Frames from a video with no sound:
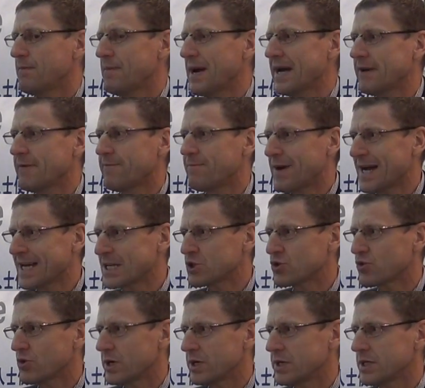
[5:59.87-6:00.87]

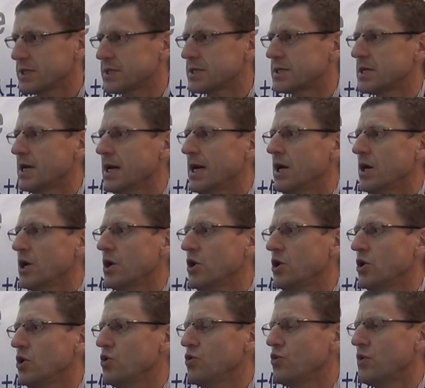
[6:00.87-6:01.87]
manufacturers
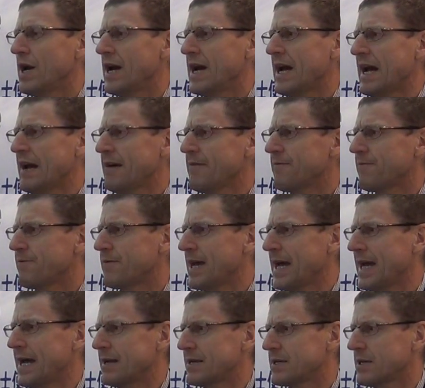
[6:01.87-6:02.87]
who have
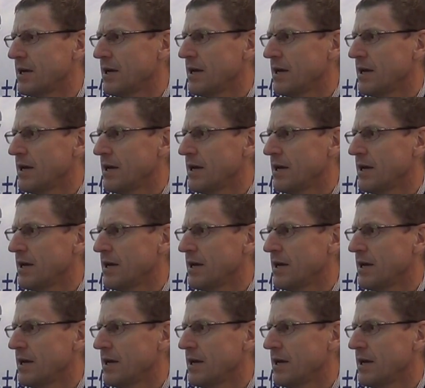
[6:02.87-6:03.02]
that